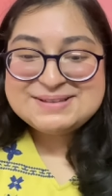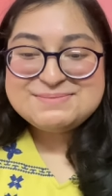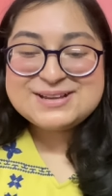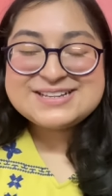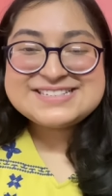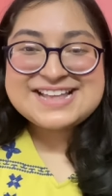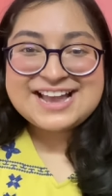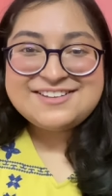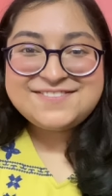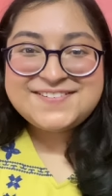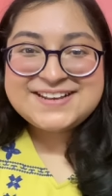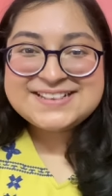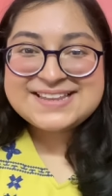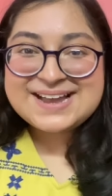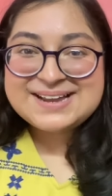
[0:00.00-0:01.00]
because I
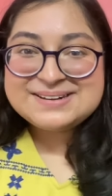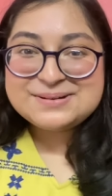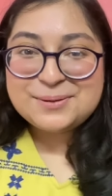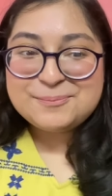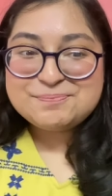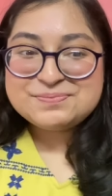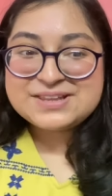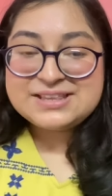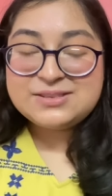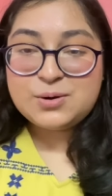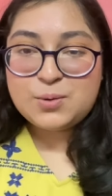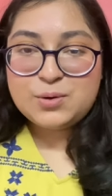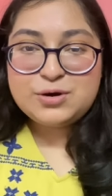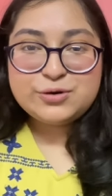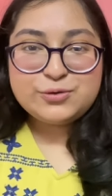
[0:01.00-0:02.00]
feel that um, in the
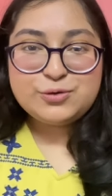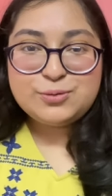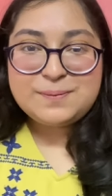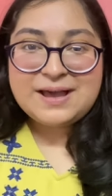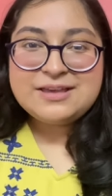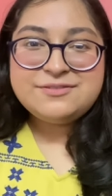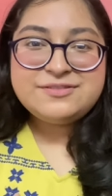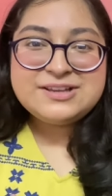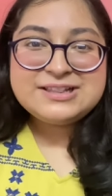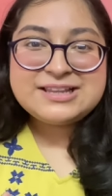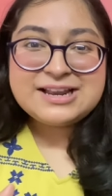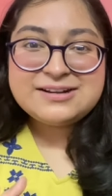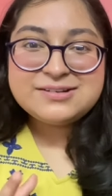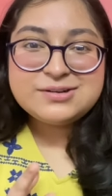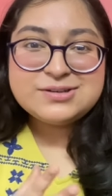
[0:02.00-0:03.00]
whole group, I feel
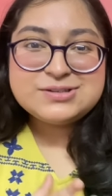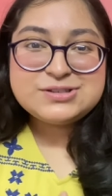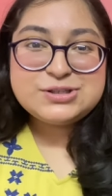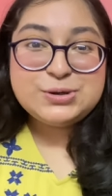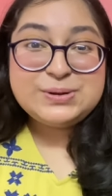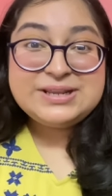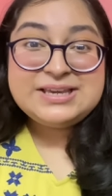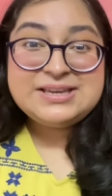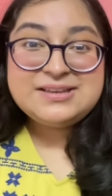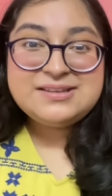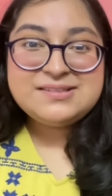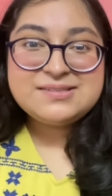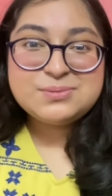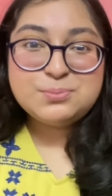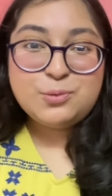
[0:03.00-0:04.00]
that uh, Yunhee
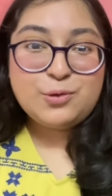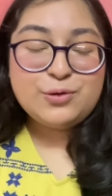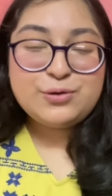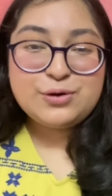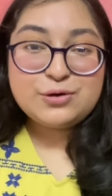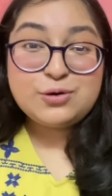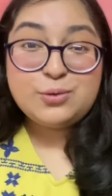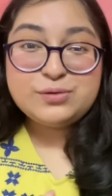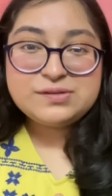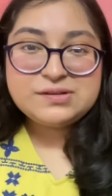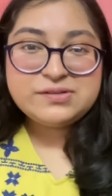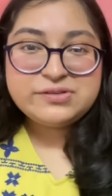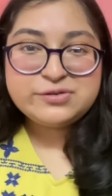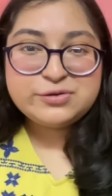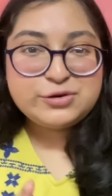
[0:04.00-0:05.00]
is more uh,
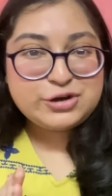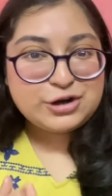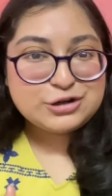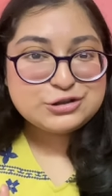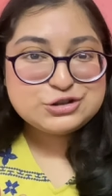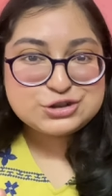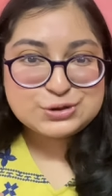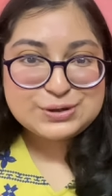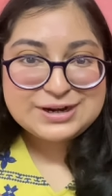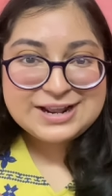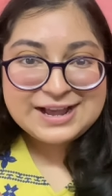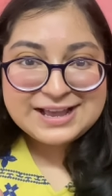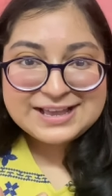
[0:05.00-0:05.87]
closest to Hyungjun.